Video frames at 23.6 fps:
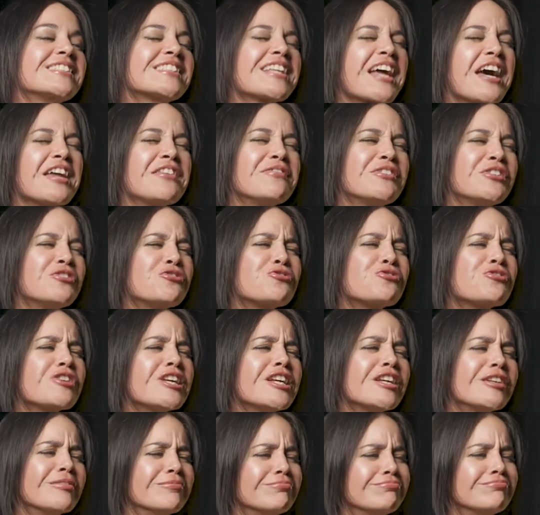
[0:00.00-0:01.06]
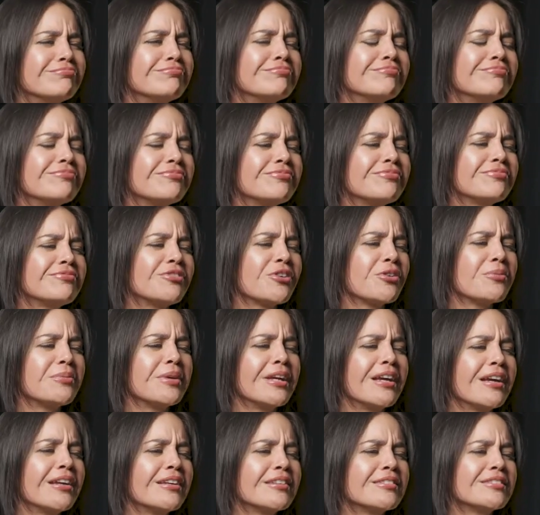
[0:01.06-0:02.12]
kind of a dream for
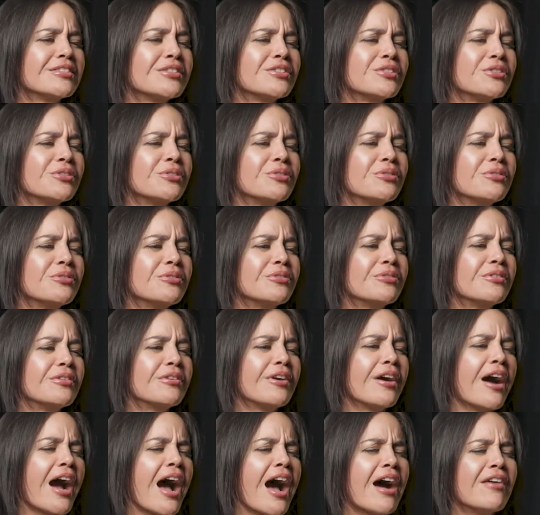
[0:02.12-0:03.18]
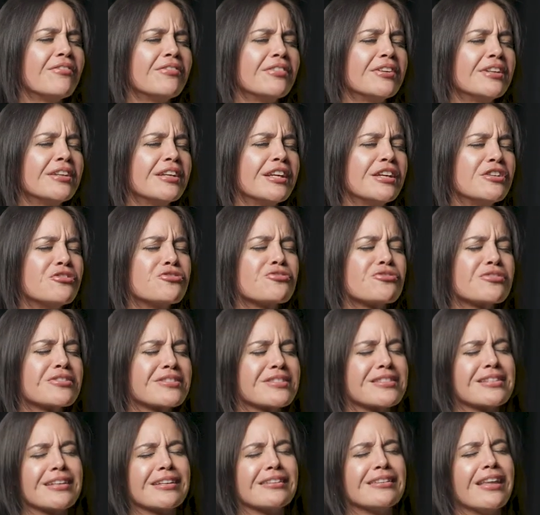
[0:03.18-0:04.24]
me to have an
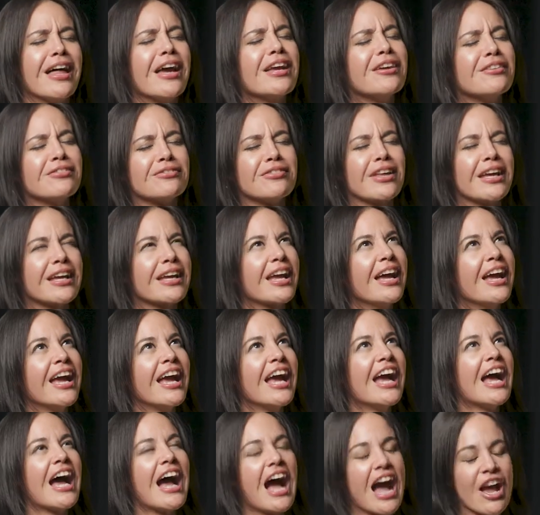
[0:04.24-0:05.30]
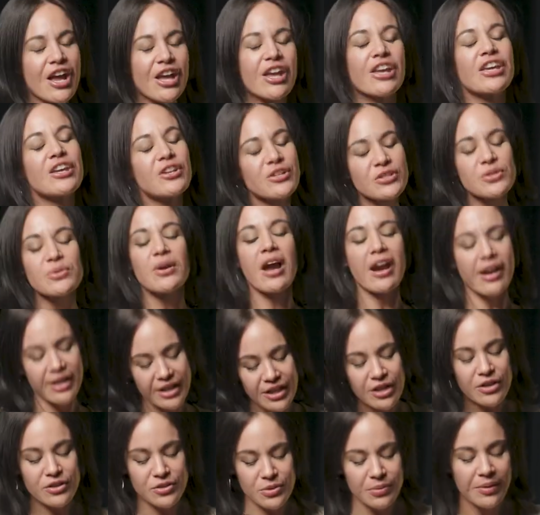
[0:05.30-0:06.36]
interesting life. Like, here's
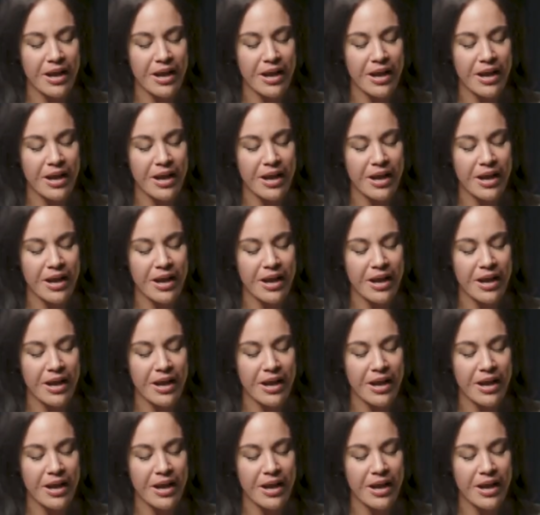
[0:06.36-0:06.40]
how